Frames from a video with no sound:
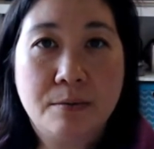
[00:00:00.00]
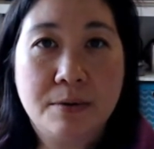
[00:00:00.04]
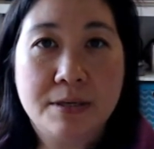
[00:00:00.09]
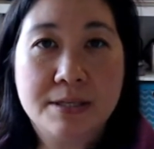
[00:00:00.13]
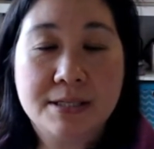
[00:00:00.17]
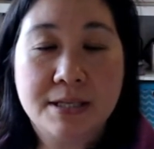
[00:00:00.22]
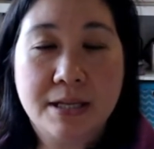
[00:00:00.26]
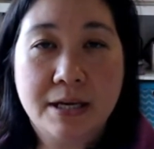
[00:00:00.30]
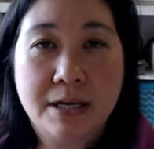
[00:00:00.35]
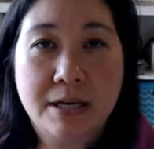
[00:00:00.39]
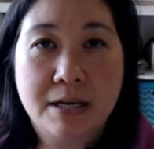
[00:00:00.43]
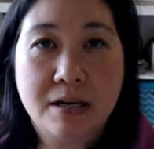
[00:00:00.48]

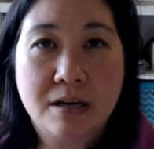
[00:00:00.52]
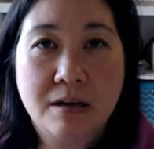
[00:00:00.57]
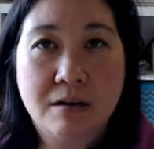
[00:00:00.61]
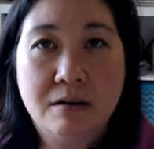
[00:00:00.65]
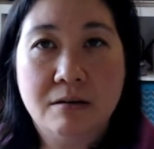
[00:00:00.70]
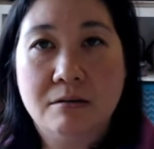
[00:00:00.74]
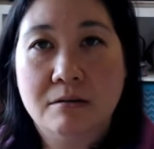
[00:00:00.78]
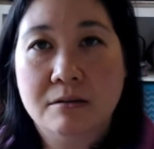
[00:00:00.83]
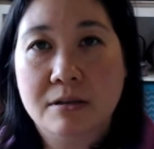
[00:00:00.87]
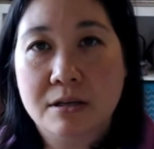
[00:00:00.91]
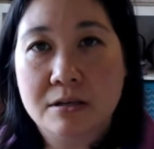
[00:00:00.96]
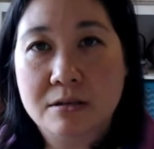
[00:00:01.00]
was like,
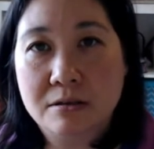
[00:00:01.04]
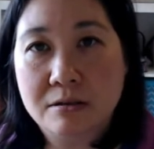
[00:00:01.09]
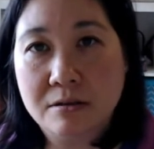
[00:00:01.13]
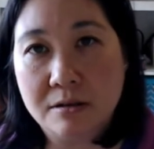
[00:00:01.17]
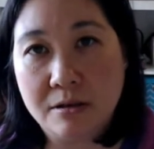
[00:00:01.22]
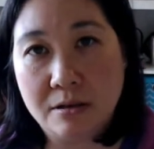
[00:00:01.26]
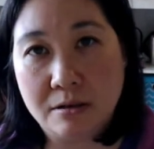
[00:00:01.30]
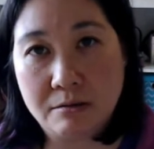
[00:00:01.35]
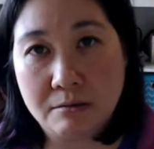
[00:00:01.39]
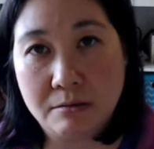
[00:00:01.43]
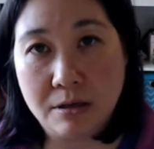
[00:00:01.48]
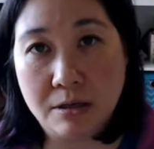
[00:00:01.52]
oh, there's
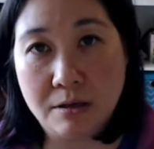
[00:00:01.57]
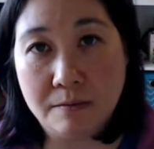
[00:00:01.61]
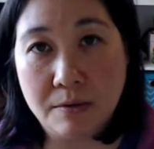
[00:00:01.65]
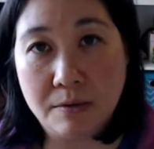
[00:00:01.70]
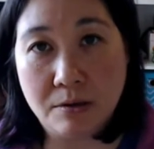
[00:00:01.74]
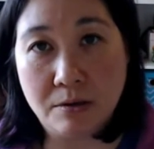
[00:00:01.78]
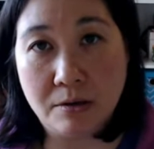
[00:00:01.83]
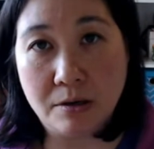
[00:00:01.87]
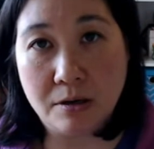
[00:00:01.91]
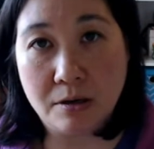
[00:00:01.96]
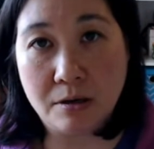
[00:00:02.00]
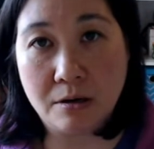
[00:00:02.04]
only 3 of you
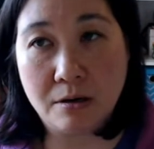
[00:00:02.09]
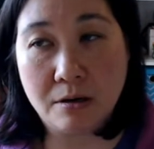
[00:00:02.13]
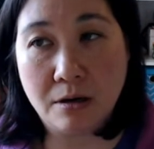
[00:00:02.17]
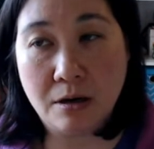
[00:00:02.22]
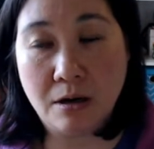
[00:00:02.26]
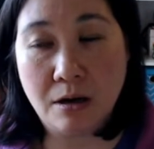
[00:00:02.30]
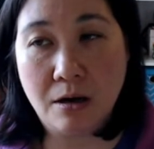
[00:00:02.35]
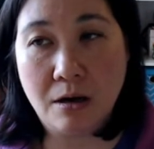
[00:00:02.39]
here.